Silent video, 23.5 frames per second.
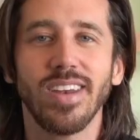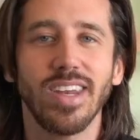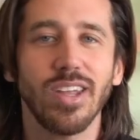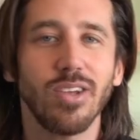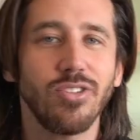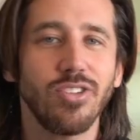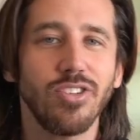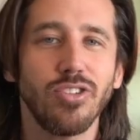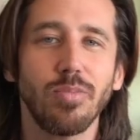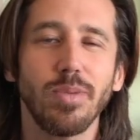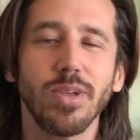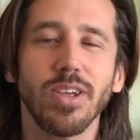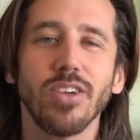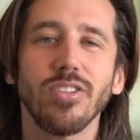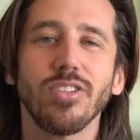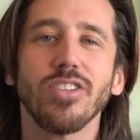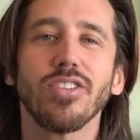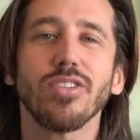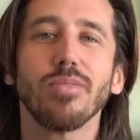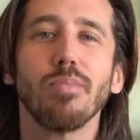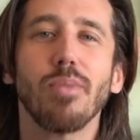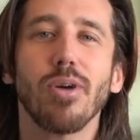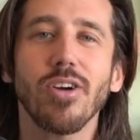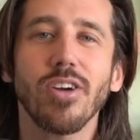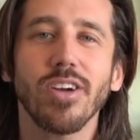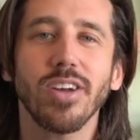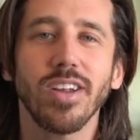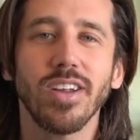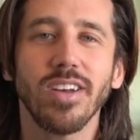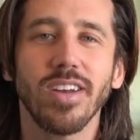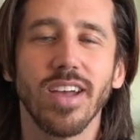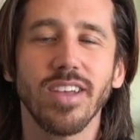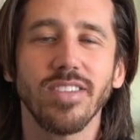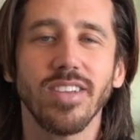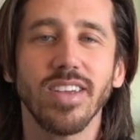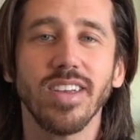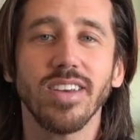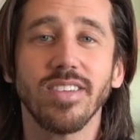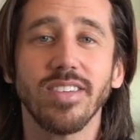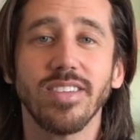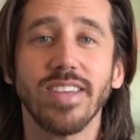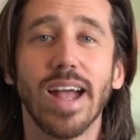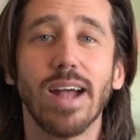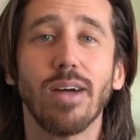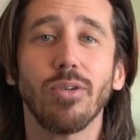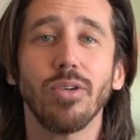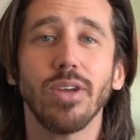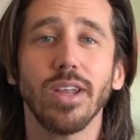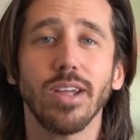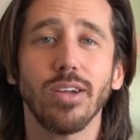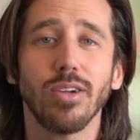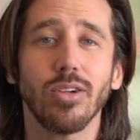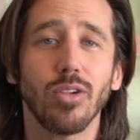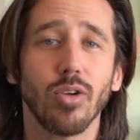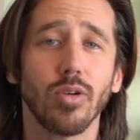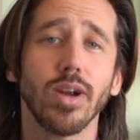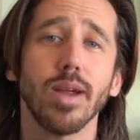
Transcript: Now, just because it's marketed as a downhill